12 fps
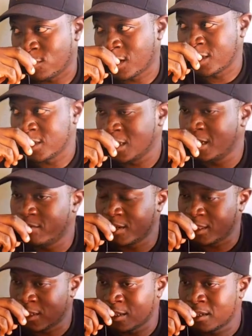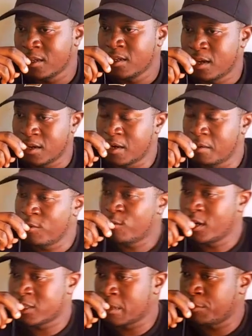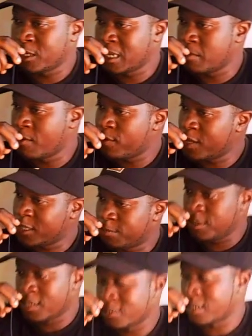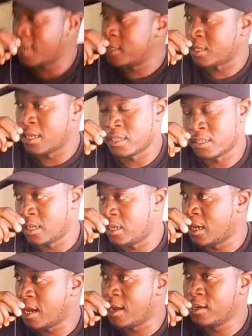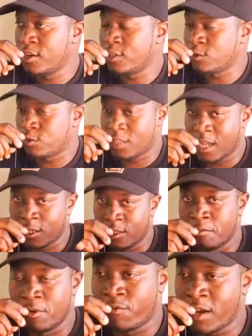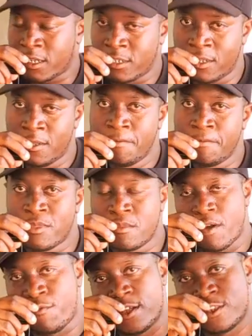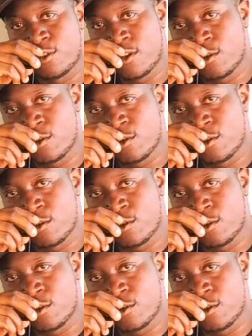nje everything. And then nimekuwa na support ya mafans pia sana sana sana. I want to thank them. In fact, mafans wangu